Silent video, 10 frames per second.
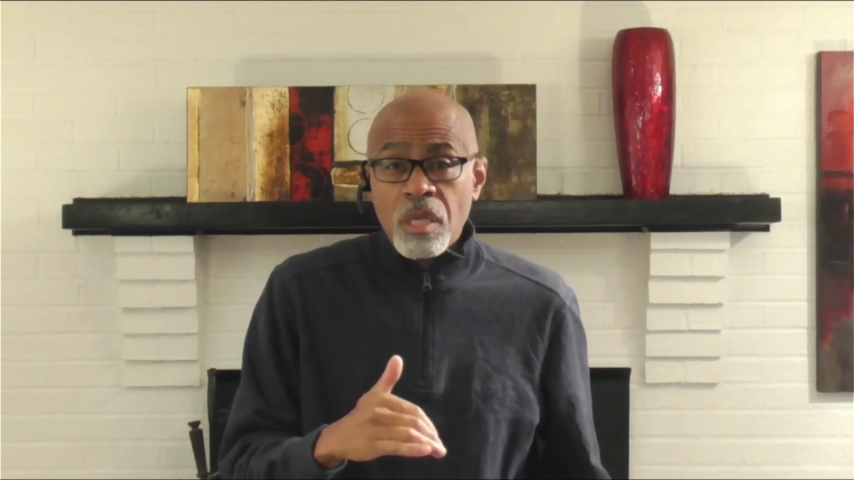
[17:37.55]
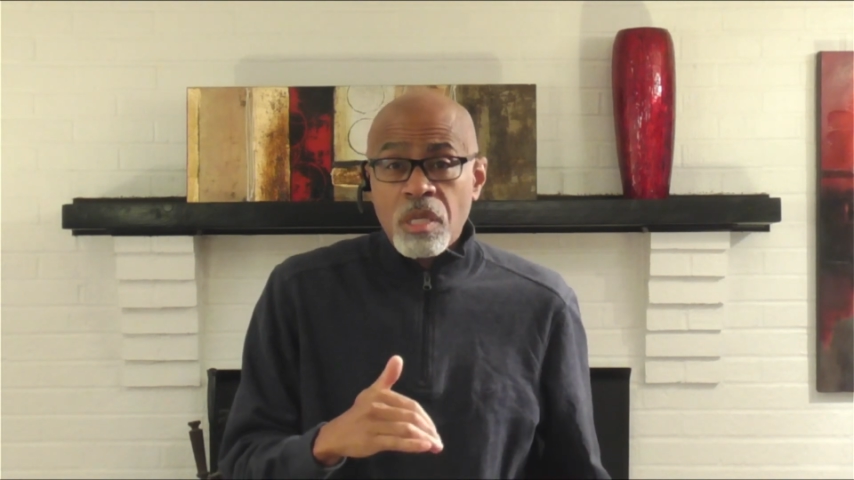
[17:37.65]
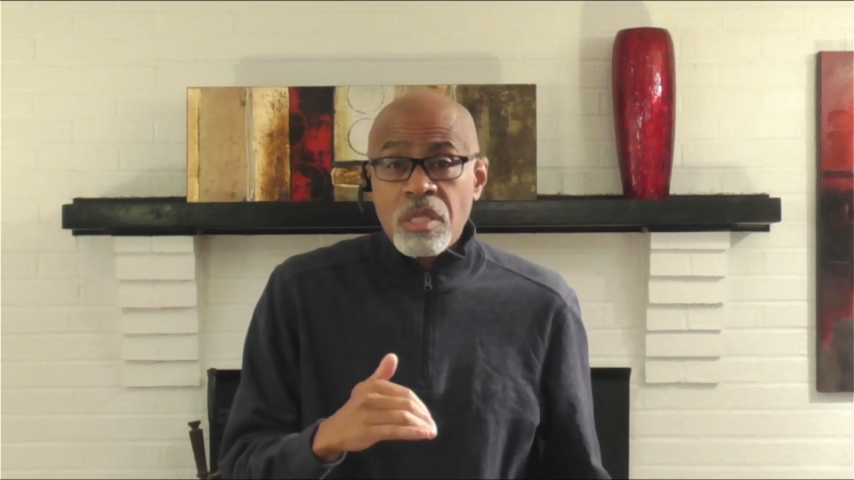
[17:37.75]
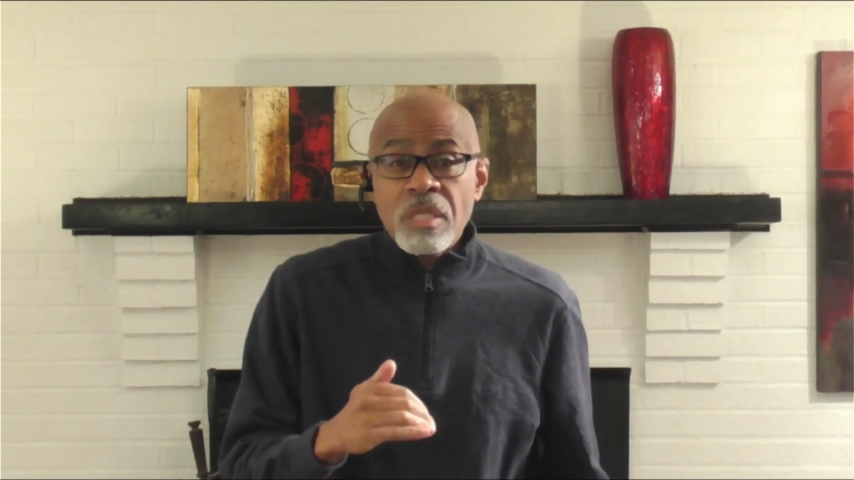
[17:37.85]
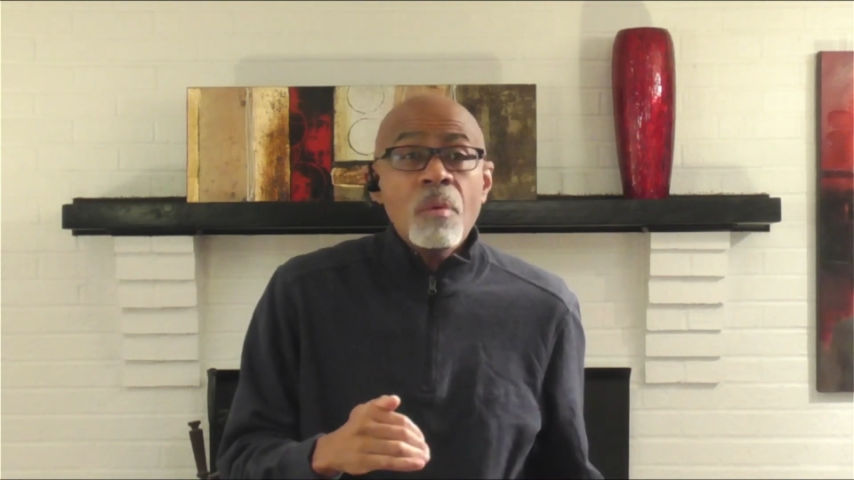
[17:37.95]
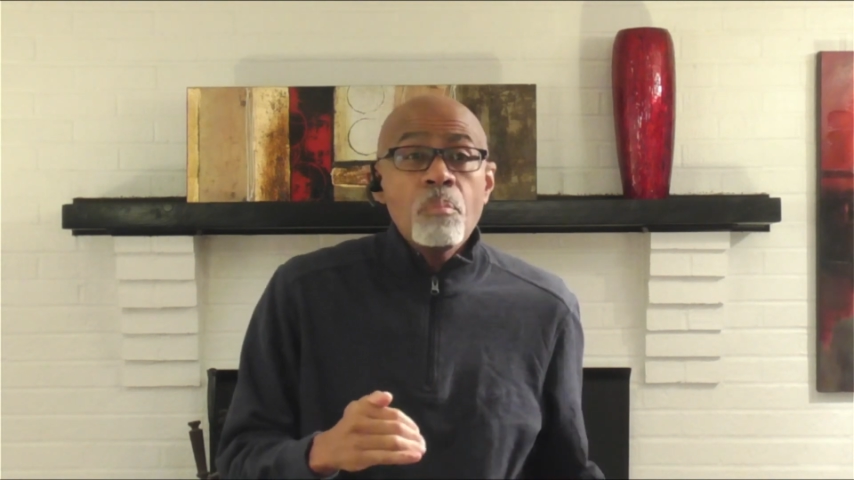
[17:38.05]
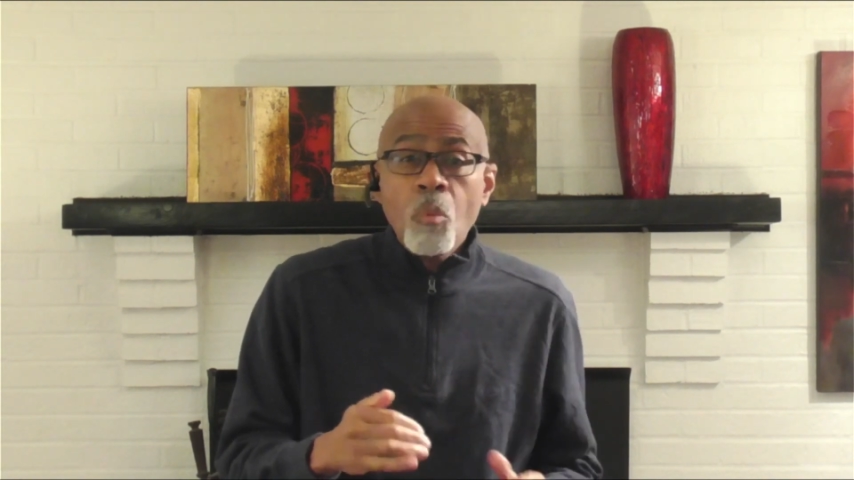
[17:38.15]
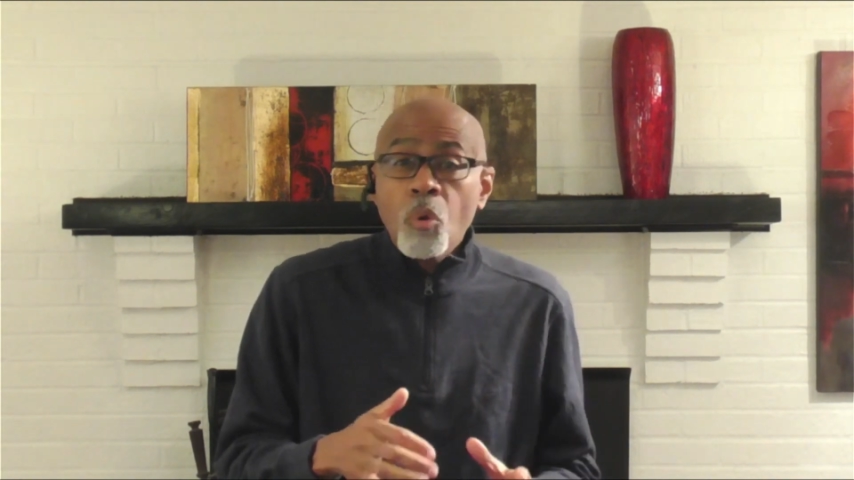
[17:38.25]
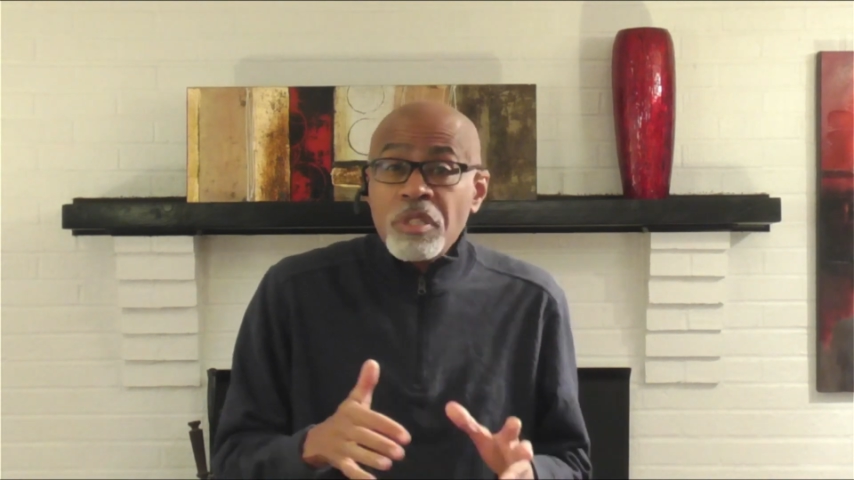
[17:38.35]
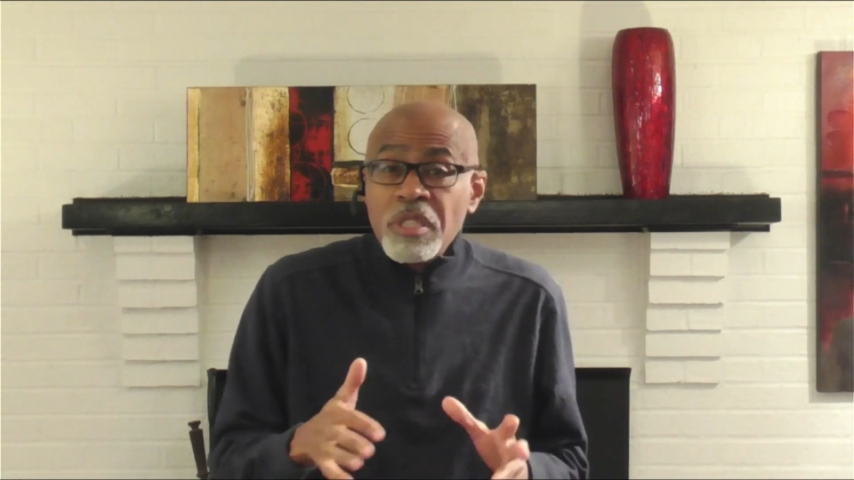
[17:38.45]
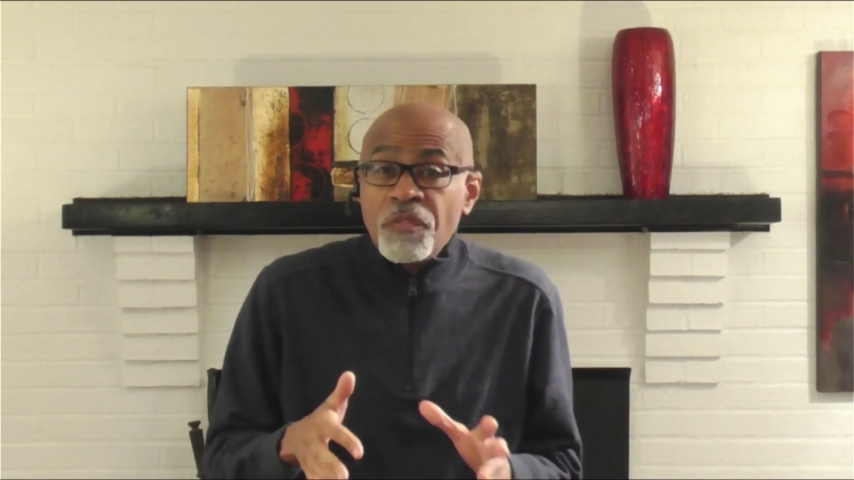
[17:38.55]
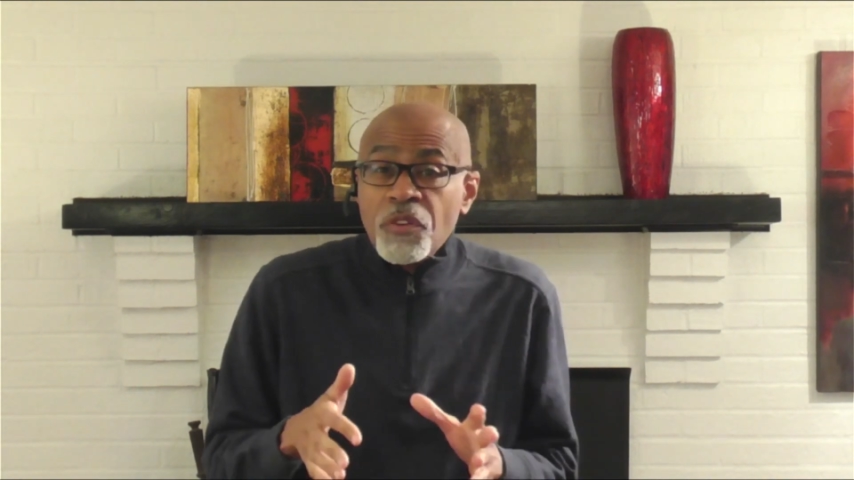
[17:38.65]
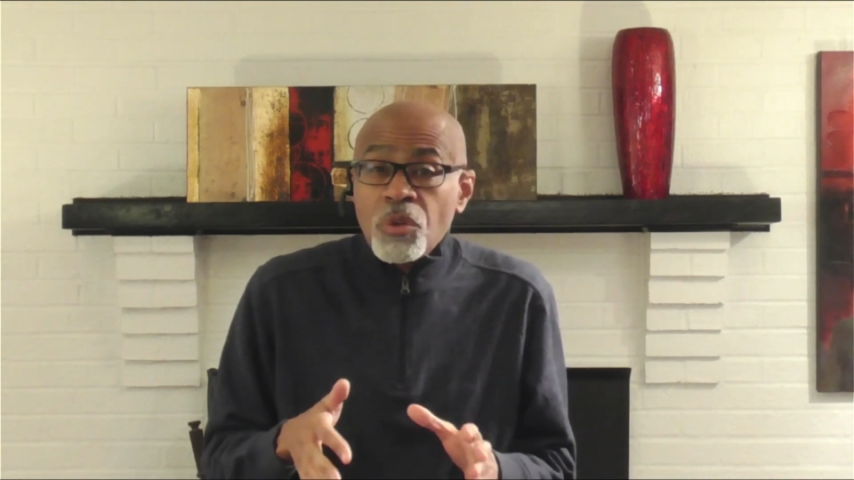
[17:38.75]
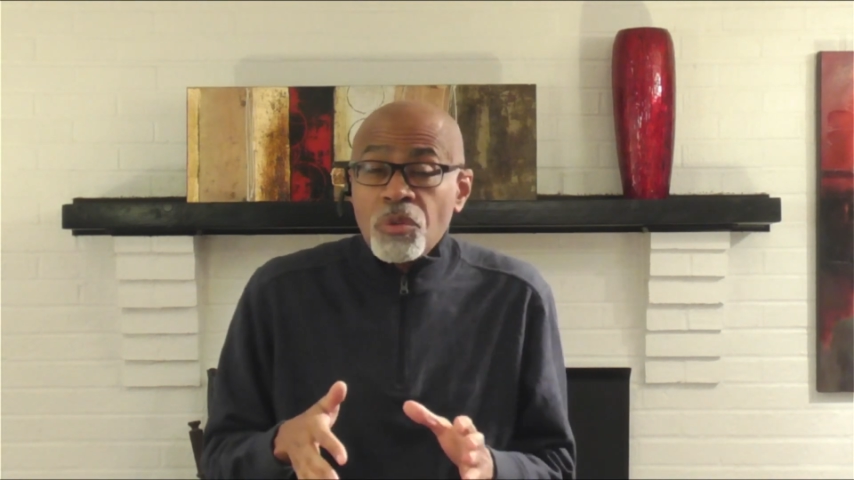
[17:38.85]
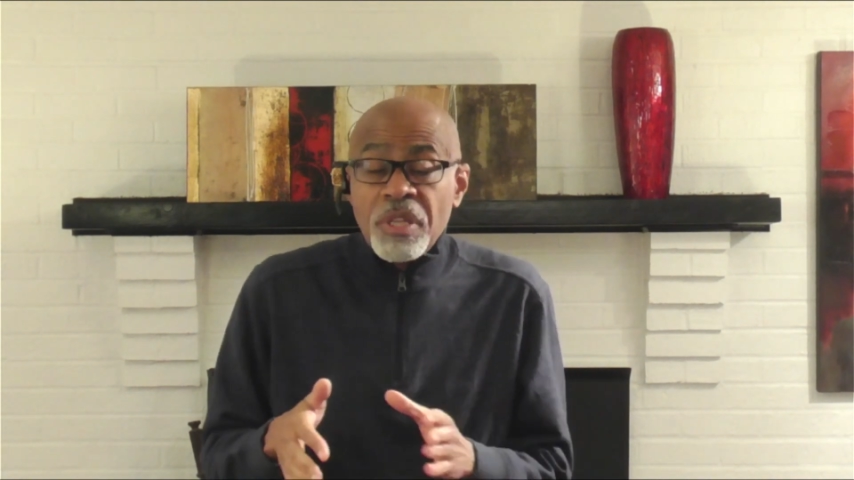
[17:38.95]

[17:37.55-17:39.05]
some more difficult